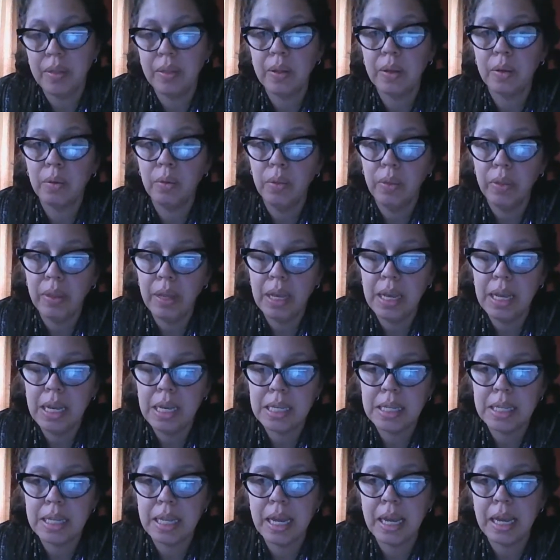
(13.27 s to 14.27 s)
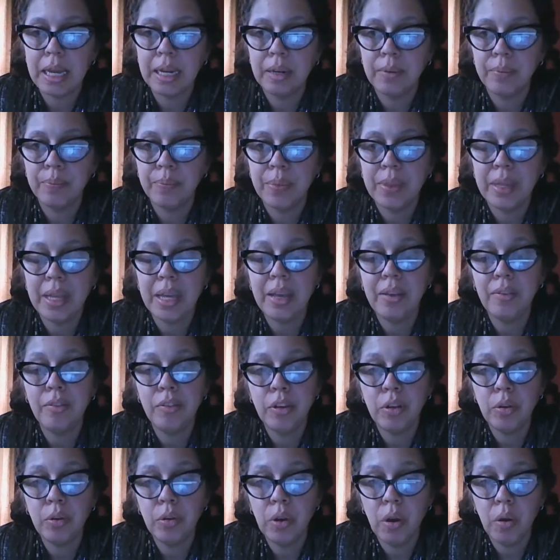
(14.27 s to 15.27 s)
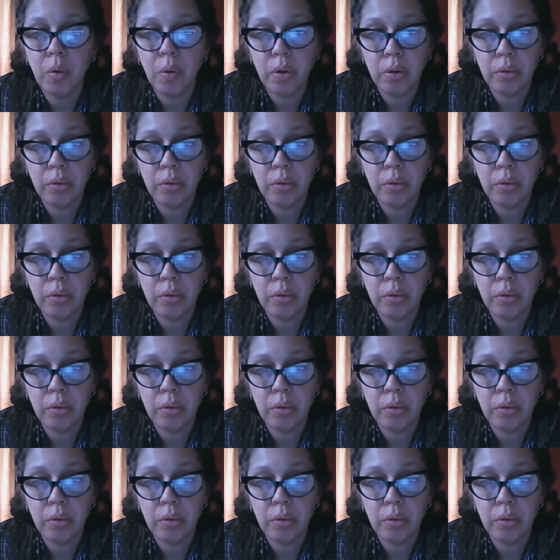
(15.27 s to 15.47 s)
The good thing is that if you know